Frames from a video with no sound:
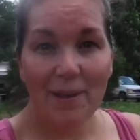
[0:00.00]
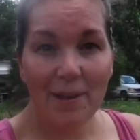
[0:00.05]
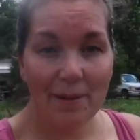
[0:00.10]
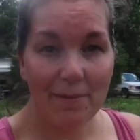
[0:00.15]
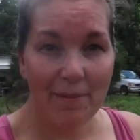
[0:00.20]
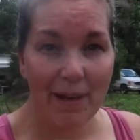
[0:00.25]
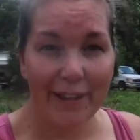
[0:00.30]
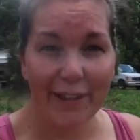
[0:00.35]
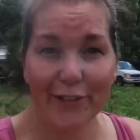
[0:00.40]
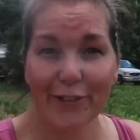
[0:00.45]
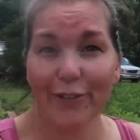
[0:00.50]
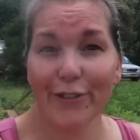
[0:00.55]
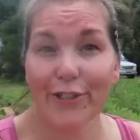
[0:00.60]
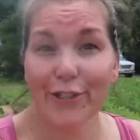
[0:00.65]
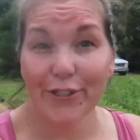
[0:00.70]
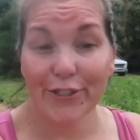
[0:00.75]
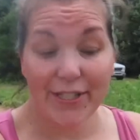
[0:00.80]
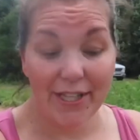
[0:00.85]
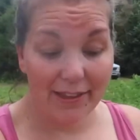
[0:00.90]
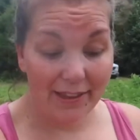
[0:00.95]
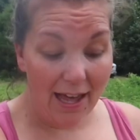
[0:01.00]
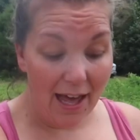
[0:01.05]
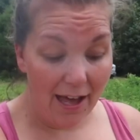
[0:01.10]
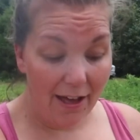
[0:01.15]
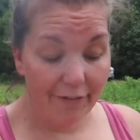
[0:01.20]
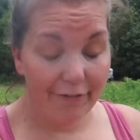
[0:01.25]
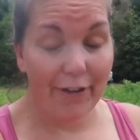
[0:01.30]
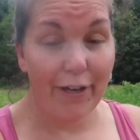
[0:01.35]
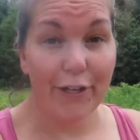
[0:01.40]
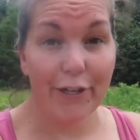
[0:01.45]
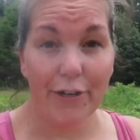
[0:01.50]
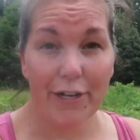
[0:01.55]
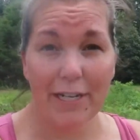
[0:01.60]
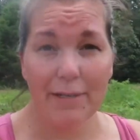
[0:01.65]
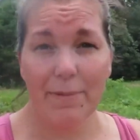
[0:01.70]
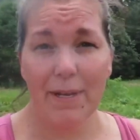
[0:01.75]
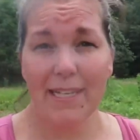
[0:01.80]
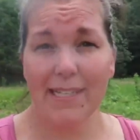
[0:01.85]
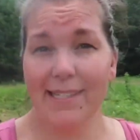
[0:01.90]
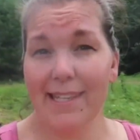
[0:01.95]
My little girls love green
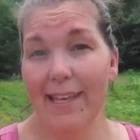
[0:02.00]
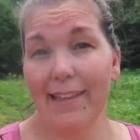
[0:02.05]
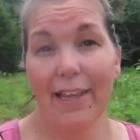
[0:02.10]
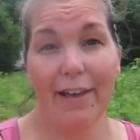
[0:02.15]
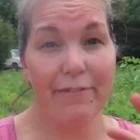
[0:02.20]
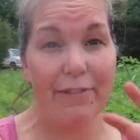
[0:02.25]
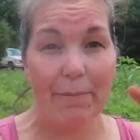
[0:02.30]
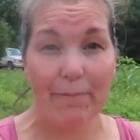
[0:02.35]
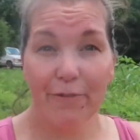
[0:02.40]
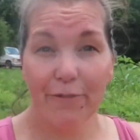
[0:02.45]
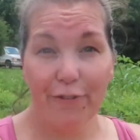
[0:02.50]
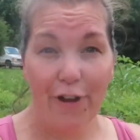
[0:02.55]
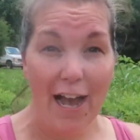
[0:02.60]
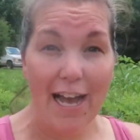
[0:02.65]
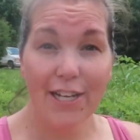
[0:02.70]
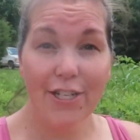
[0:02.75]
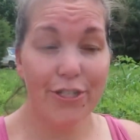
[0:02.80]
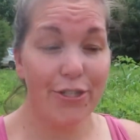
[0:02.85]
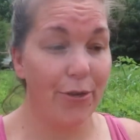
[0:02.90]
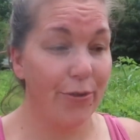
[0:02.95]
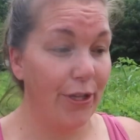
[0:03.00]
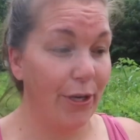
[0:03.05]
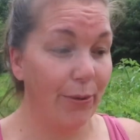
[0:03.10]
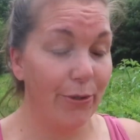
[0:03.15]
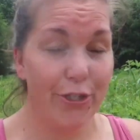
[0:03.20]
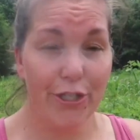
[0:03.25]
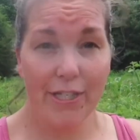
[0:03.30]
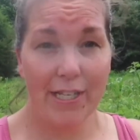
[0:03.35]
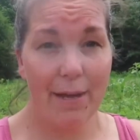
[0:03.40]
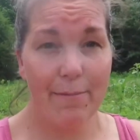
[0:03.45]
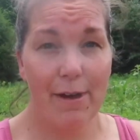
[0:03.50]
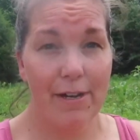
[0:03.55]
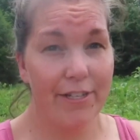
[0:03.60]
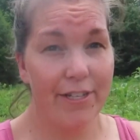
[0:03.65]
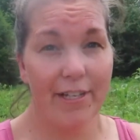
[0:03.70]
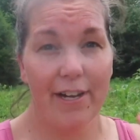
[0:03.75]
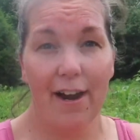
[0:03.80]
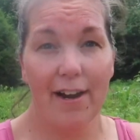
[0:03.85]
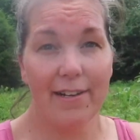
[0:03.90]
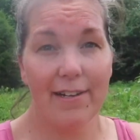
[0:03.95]
beans. They love them fresh, so they'll just come out to
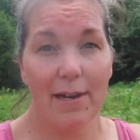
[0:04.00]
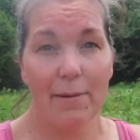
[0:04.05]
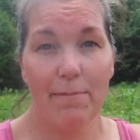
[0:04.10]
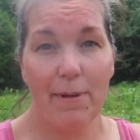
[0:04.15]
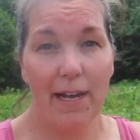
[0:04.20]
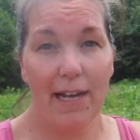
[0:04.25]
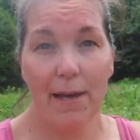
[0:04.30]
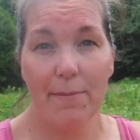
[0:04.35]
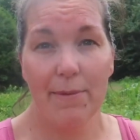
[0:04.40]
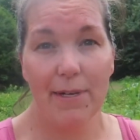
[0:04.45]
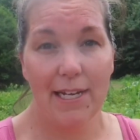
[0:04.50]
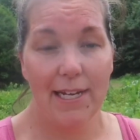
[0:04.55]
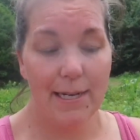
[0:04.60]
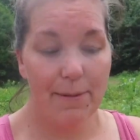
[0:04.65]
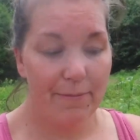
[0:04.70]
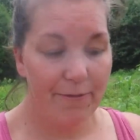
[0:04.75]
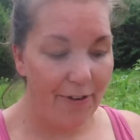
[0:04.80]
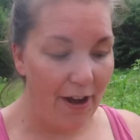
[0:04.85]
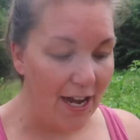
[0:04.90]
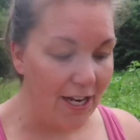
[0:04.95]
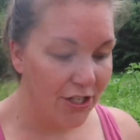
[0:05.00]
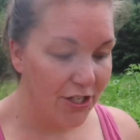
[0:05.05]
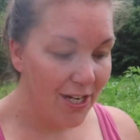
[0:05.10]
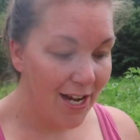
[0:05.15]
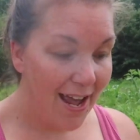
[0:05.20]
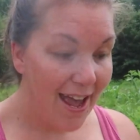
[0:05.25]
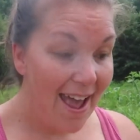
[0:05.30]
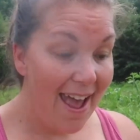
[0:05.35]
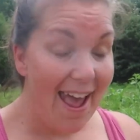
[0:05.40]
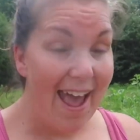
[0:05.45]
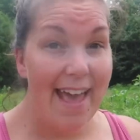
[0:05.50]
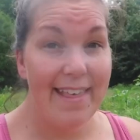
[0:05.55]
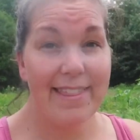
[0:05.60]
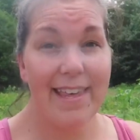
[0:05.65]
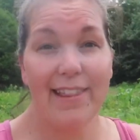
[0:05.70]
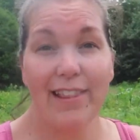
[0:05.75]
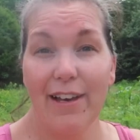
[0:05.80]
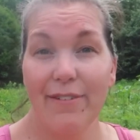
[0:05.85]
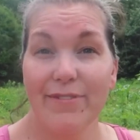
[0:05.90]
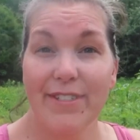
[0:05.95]
the garden and pick them and eat them fresh. And
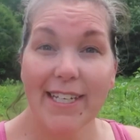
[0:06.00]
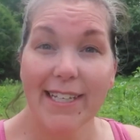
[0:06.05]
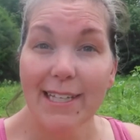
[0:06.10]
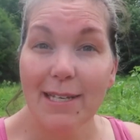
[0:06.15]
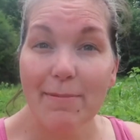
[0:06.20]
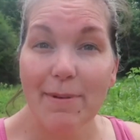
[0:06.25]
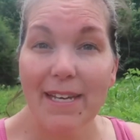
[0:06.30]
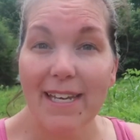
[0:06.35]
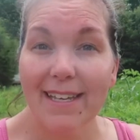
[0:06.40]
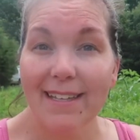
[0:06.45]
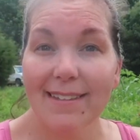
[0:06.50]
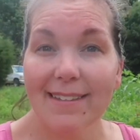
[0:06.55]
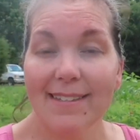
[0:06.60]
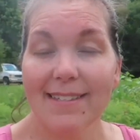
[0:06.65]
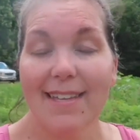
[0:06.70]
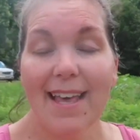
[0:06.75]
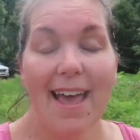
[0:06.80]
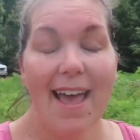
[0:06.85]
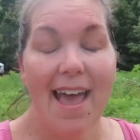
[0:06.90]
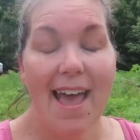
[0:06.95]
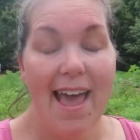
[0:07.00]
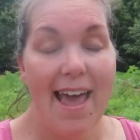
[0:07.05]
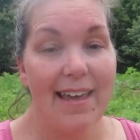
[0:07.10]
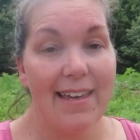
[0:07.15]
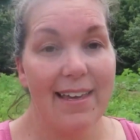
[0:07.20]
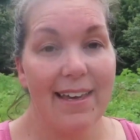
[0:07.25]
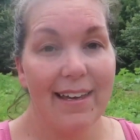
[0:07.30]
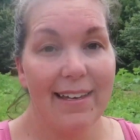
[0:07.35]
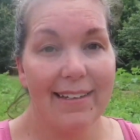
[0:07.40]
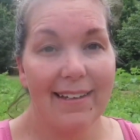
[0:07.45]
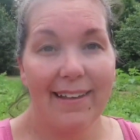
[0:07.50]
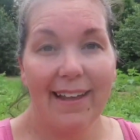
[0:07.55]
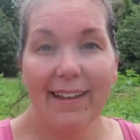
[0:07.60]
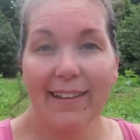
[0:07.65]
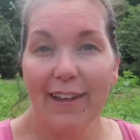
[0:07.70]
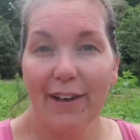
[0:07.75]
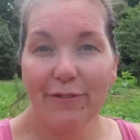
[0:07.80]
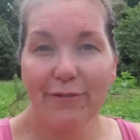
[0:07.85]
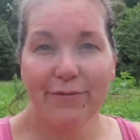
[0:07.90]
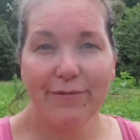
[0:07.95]
they love dilly beans, and they
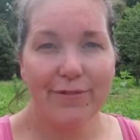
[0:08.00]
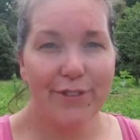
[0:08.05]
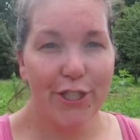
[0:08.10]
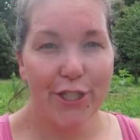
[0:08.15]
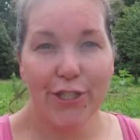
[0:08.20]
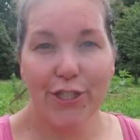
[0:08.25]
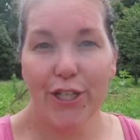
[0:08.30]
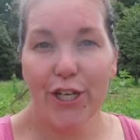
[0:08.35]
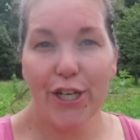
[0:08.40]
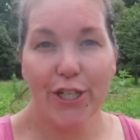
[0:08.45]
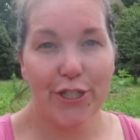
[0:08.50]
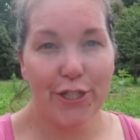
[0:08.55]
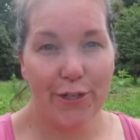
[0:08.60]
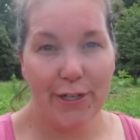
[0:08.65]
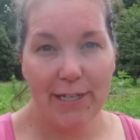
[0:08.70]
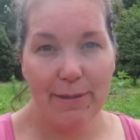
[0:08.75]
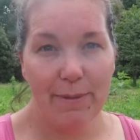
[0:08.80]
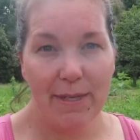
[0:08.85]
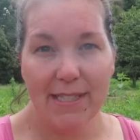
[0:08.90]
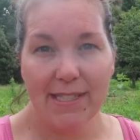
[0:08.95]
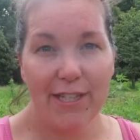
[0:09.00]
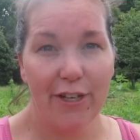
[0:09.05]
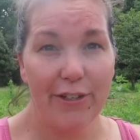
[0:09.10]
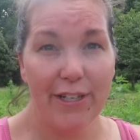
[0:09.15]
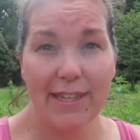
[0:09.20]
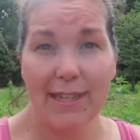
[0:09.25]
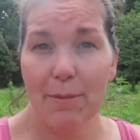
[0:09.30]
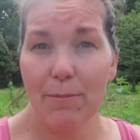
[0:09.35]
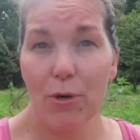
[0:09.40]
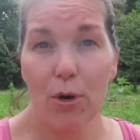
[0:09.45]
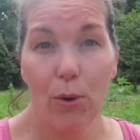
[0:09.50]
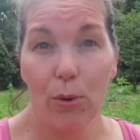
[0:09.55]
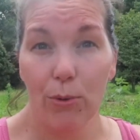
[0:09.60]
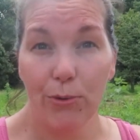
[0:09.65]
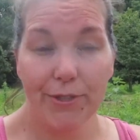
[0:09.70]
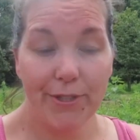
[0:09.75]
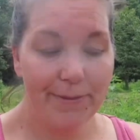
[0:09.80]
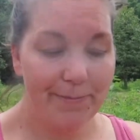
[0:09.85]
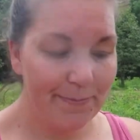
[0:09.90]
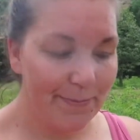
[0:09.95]
love just cooked green beans. They'll eat them cold.